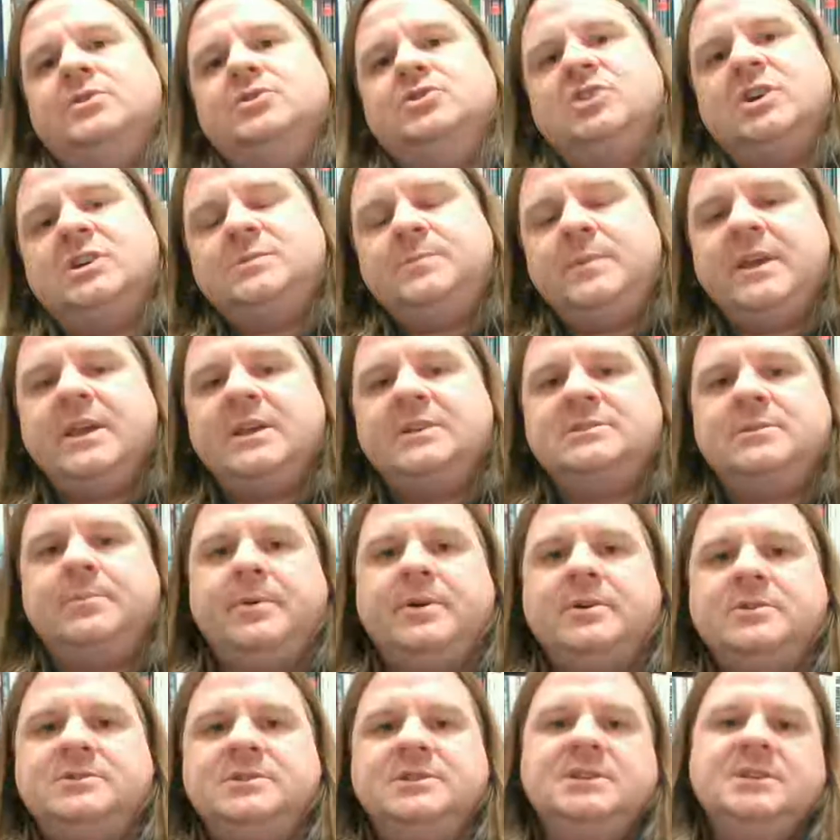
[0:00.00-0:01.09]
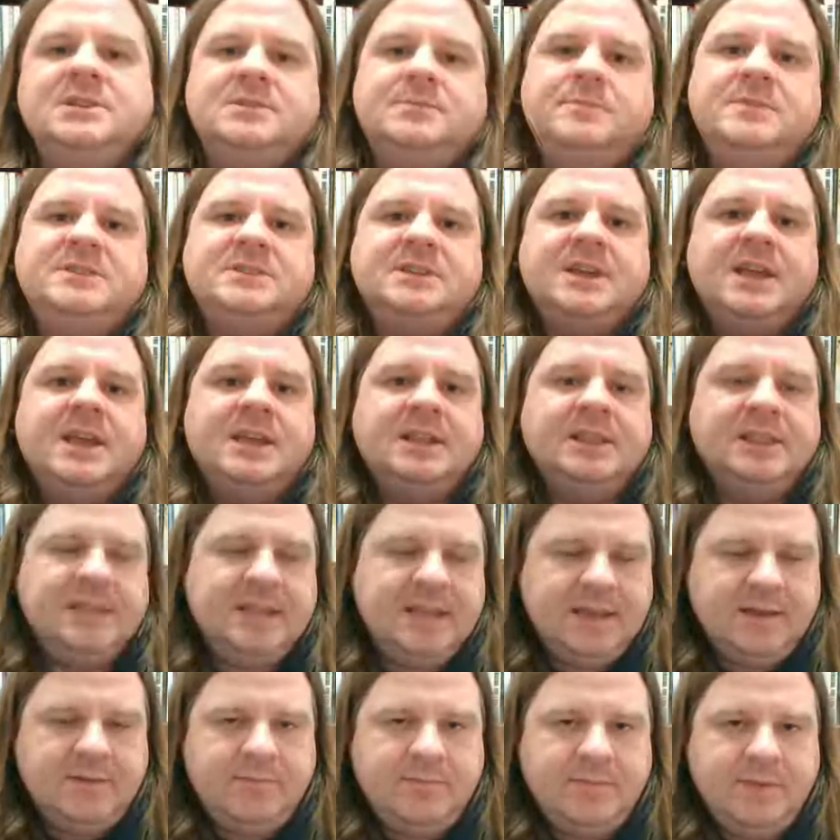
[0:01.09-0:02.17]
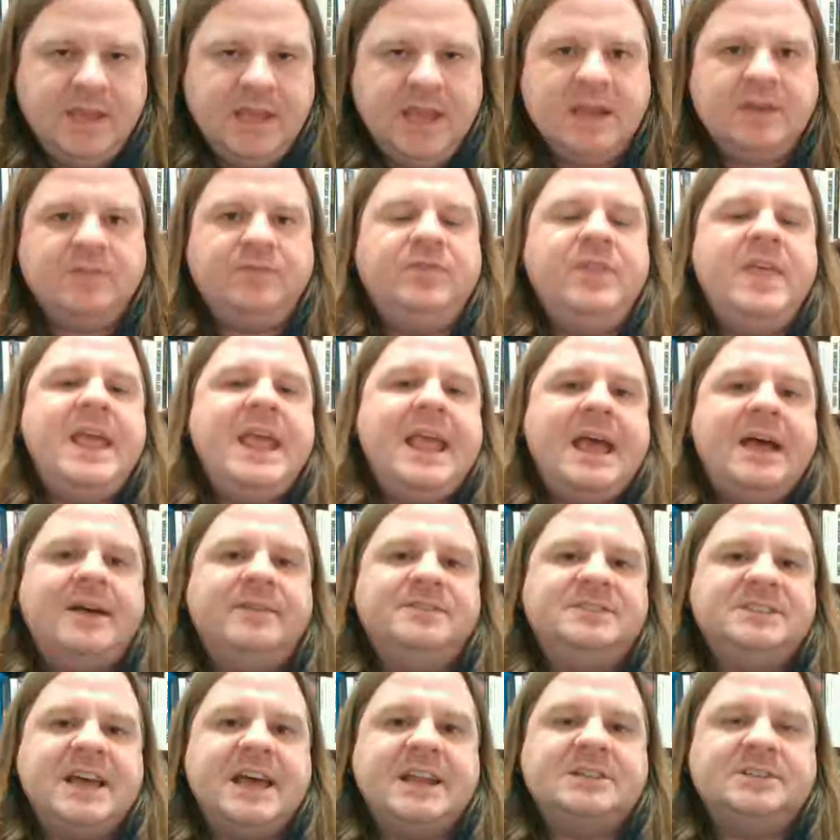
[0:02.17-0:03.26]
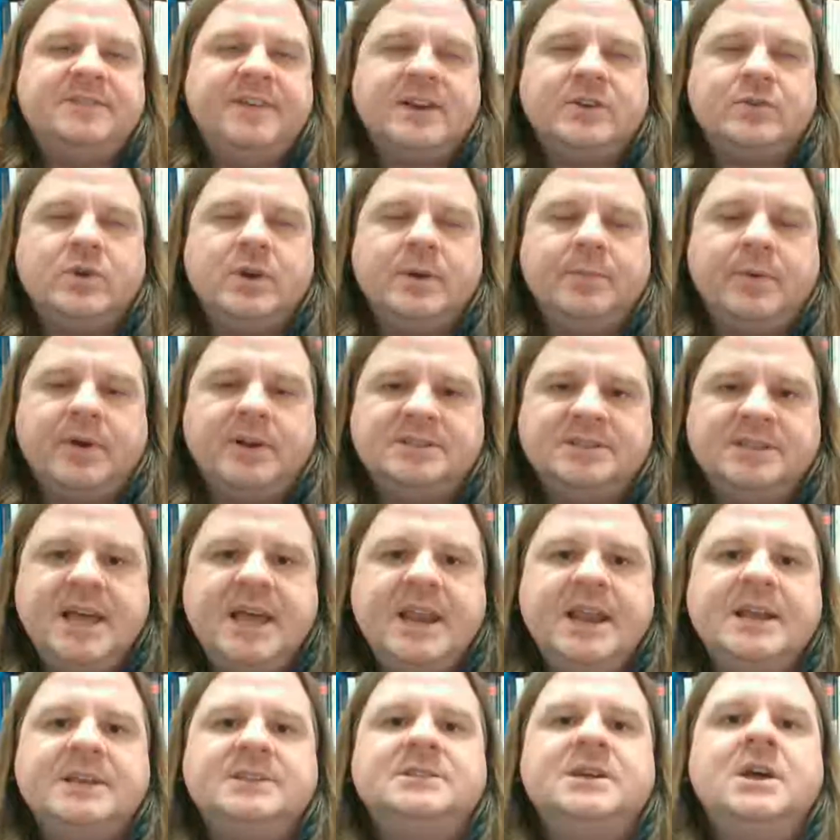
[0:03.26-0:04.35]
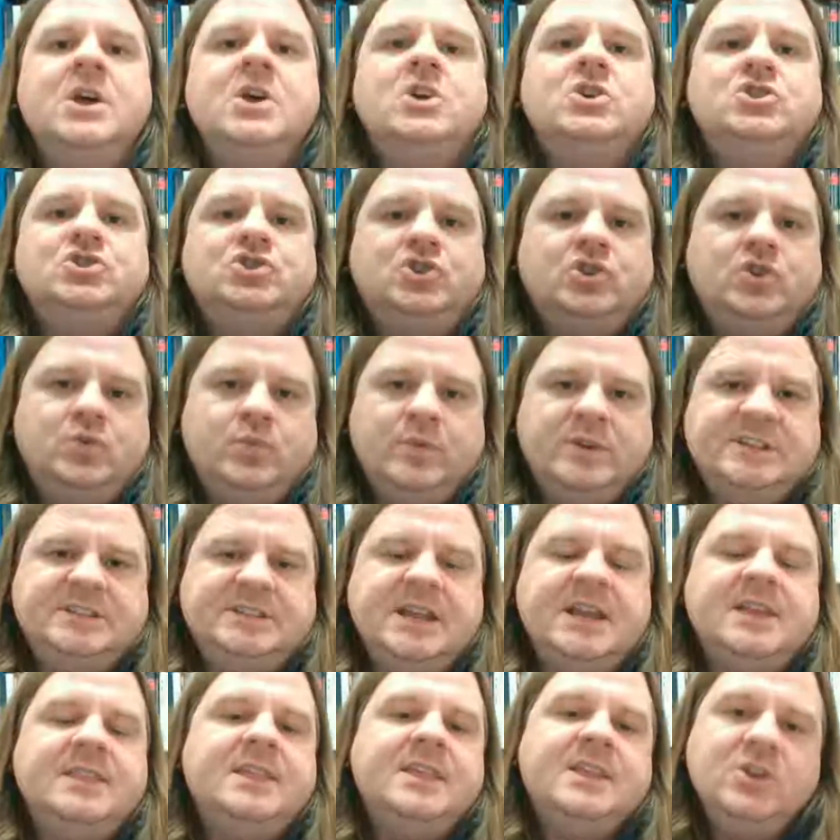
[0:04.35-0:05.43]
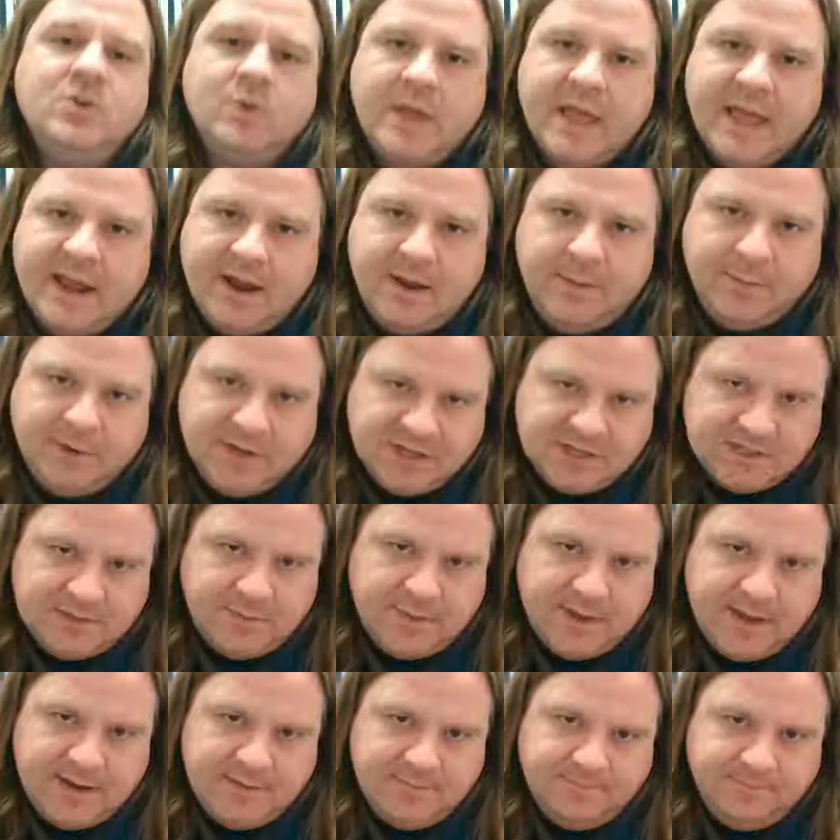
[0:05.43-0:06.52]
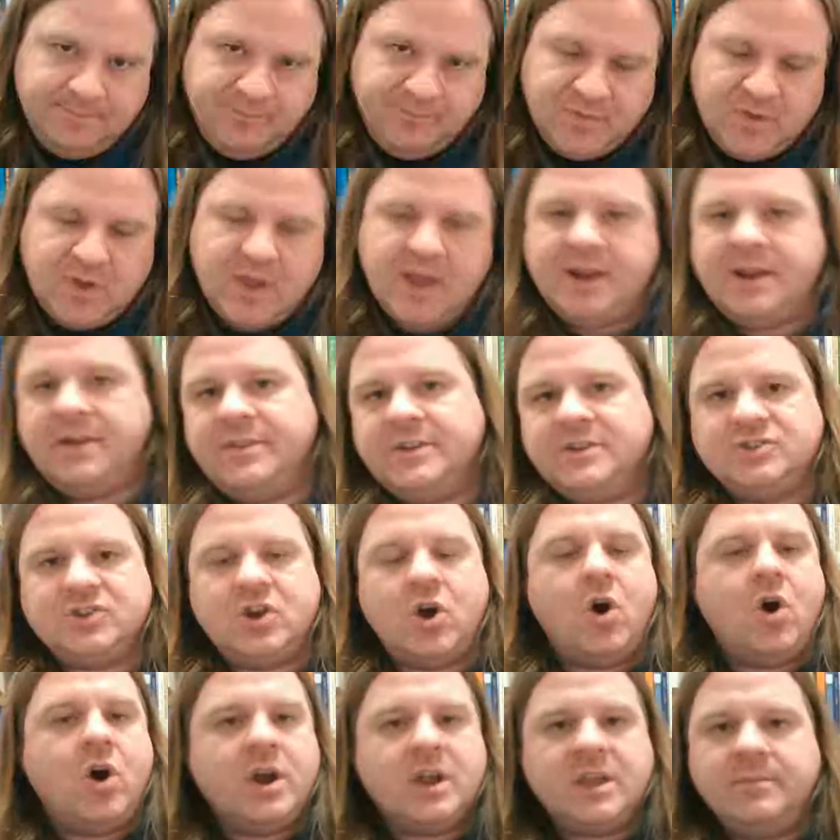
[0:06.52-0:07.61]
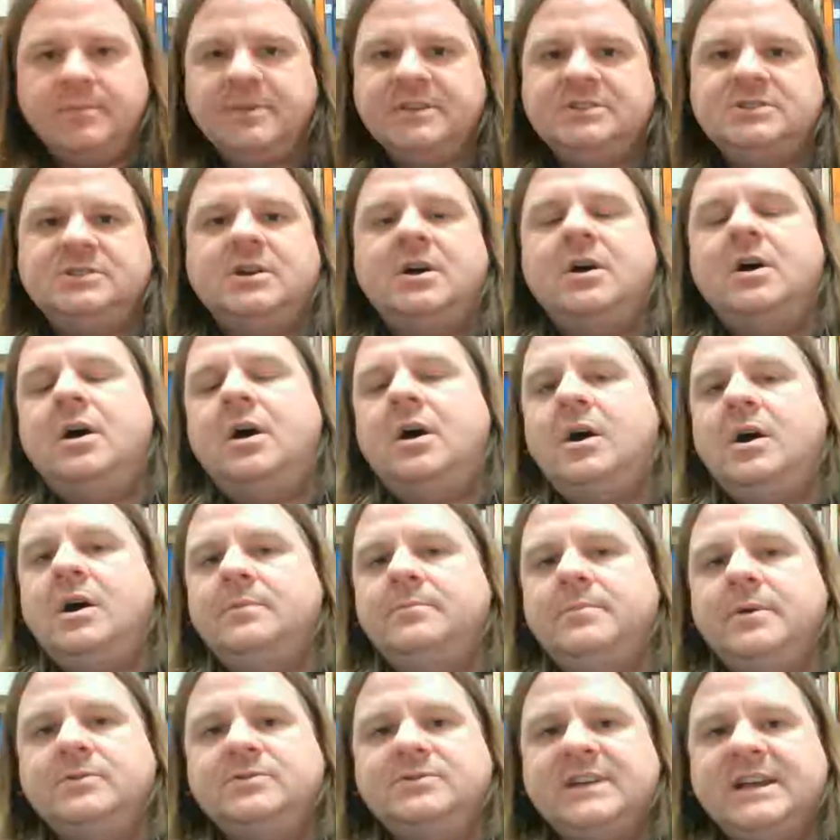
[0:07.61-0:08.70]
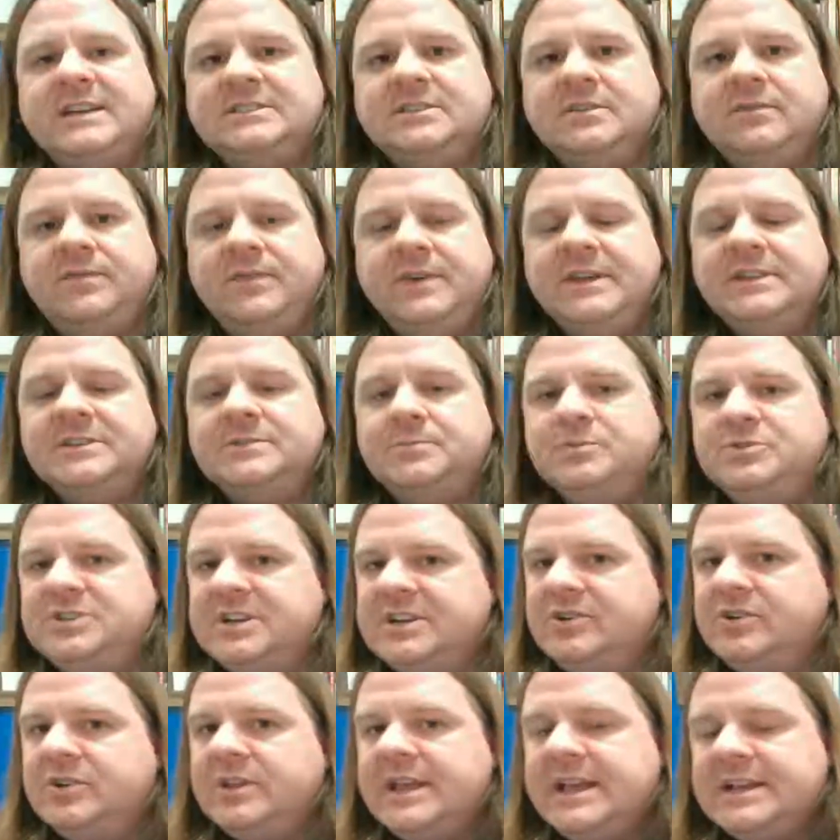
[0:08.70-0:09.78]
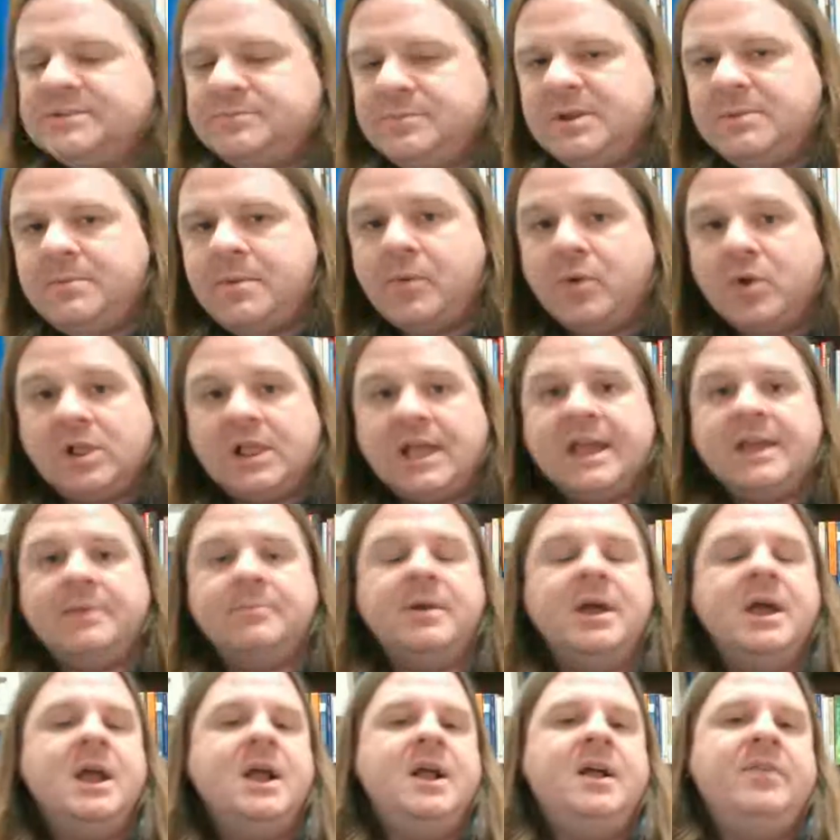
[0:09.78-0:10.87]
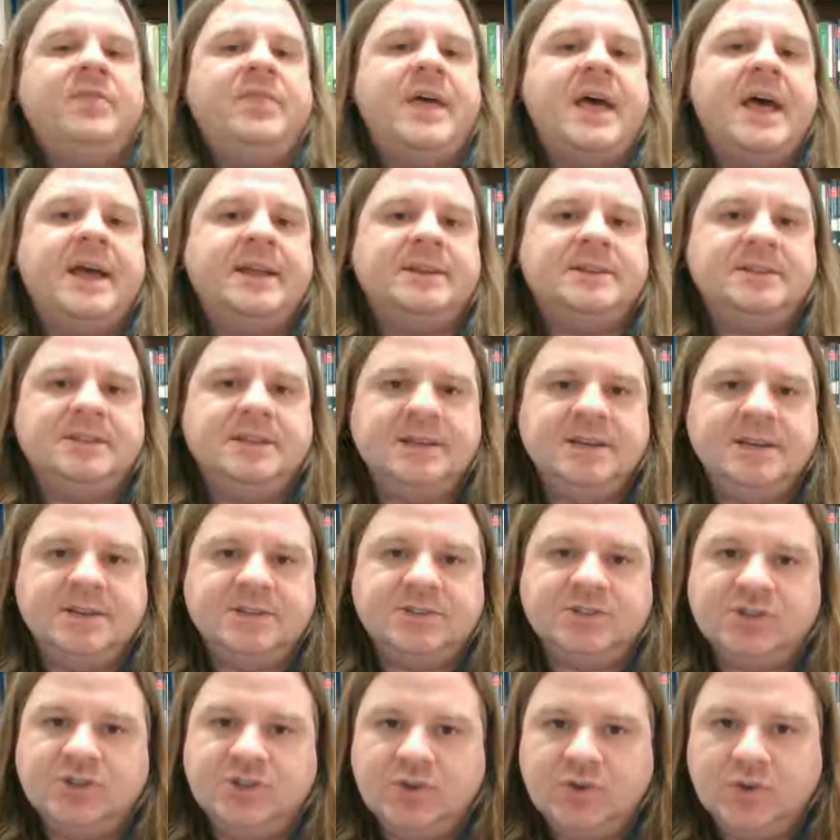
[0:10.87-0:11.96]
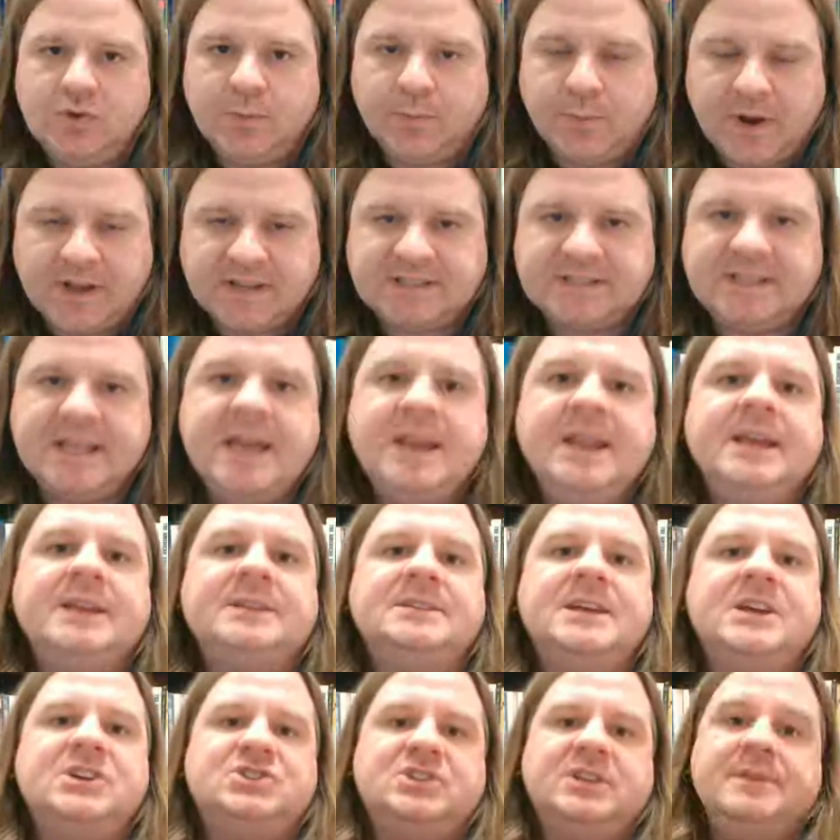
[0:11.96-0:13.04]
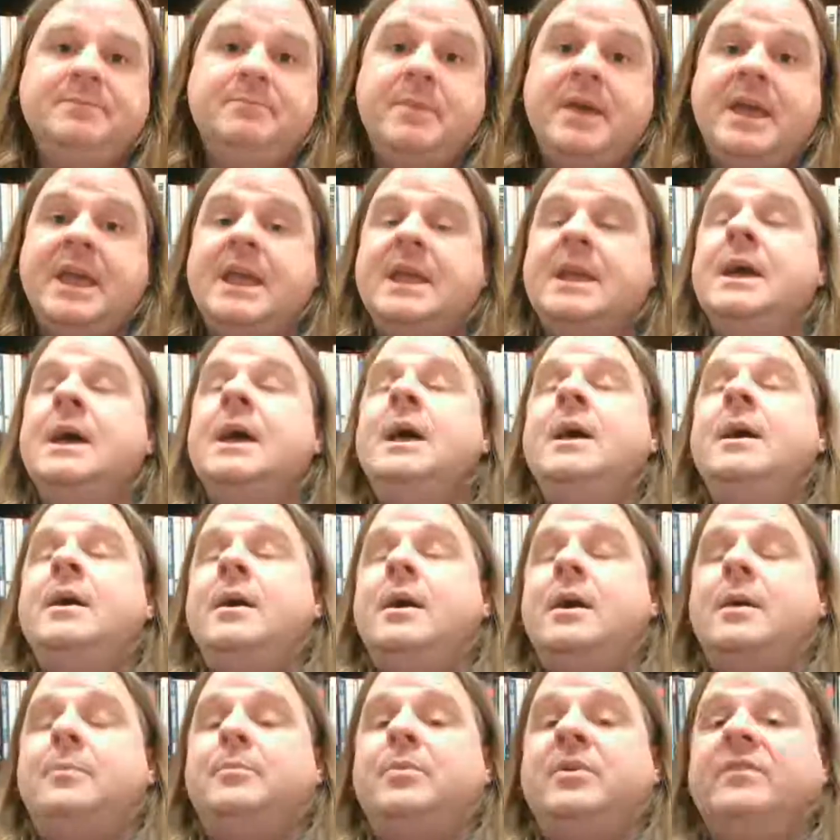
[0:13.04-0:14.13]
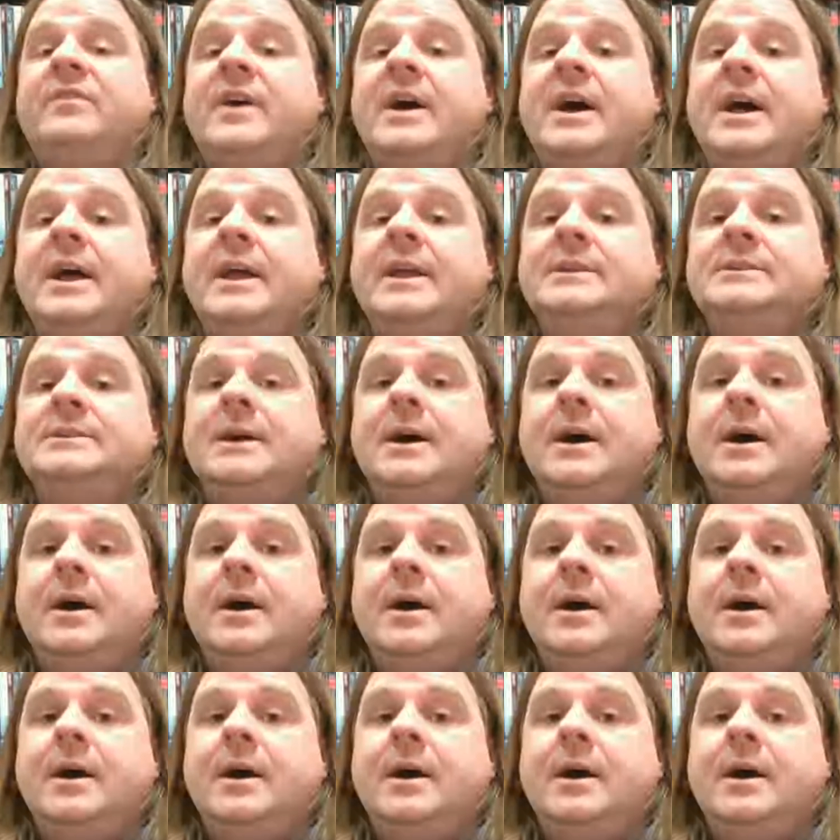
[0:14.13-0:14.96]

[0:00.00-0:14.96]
Just because the person is missing a limb, if they have satisfactory prosthetics, should we say that you cannot participate? Okay, now there's arguments on both sides of the fence, particularly as many people claim that these new prosthetics actually may provide